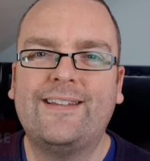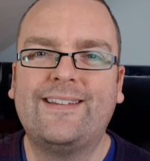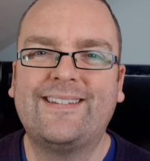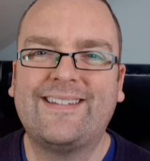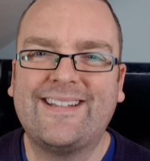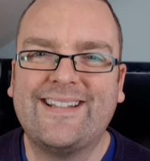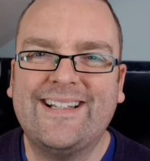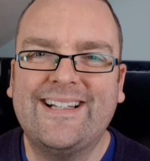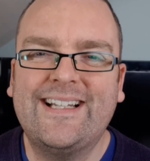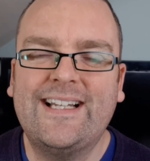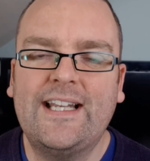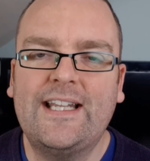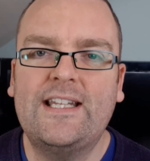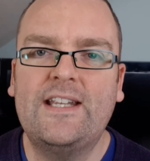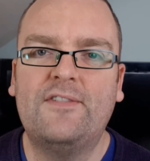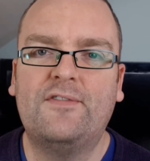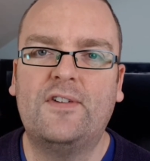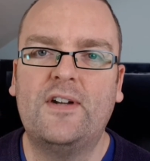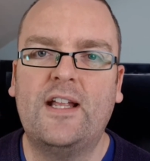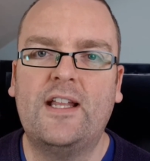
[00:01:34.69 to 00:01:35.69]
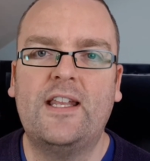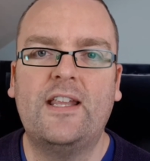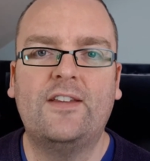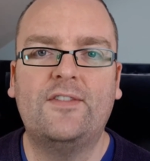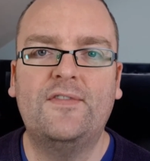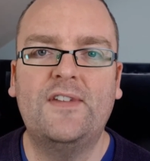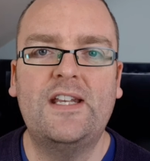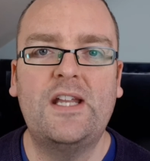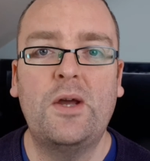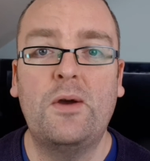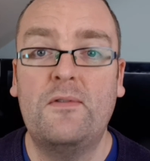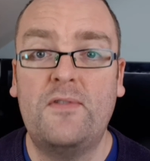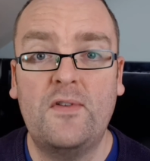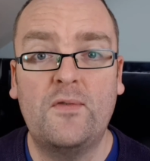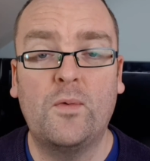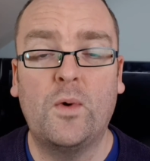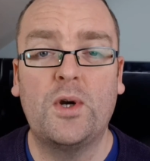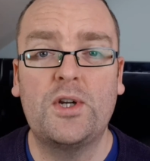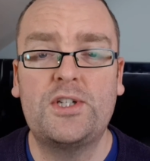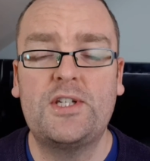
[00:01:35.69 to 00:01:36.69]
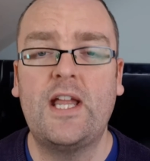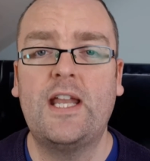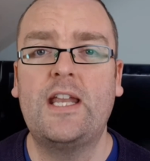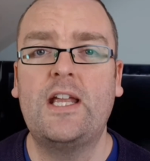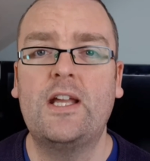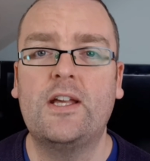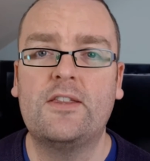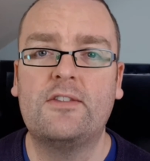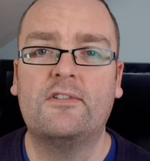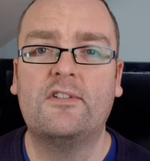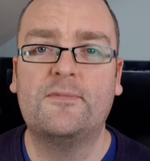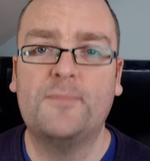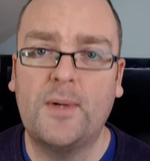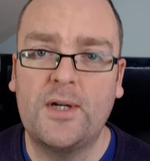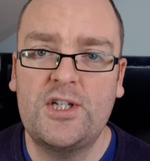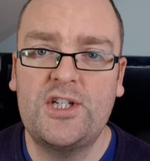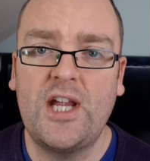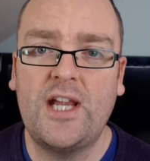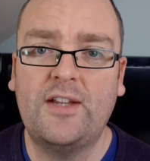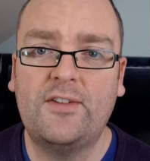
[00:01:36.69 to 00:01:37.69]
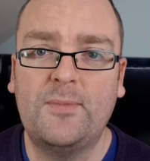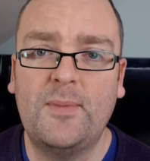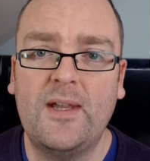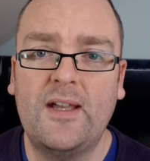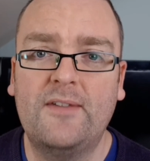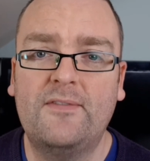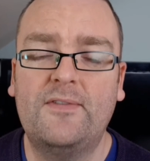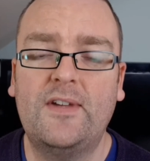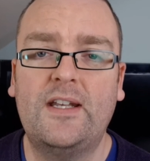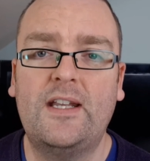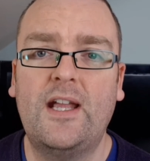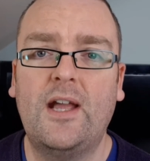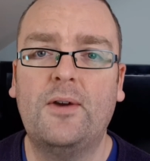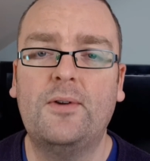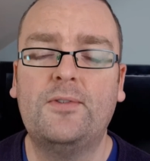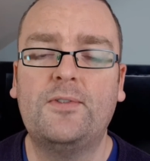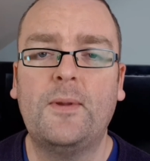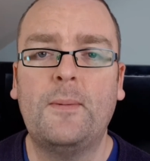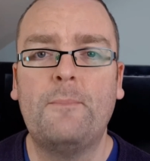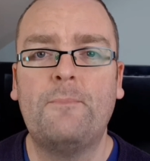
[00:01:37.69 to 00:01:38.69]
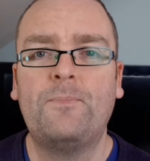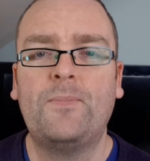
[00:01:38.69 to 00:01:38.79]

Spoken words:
slightly different in this video if you've watched any other of my Shakespeare videos,